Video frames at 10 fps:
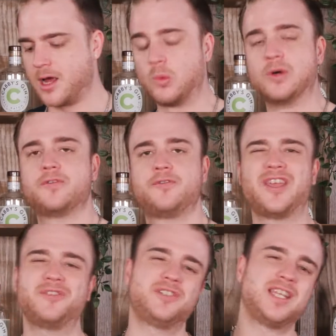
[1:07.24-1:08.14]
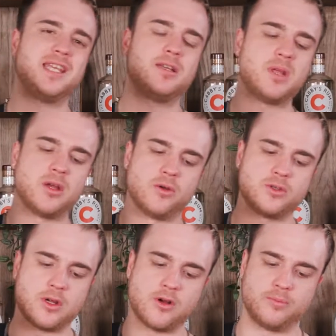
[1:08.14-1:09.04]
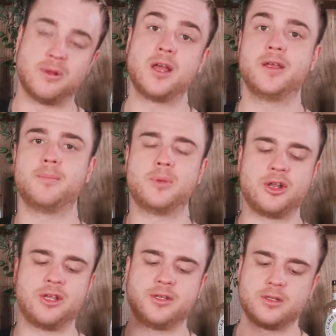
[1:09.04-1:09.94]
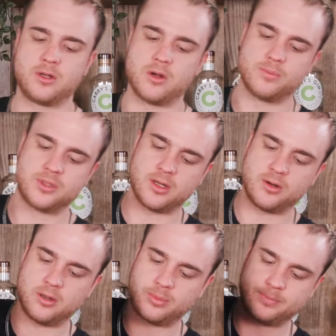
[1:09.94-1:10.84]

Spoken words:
I want 15 mils of my Monin gum syrup.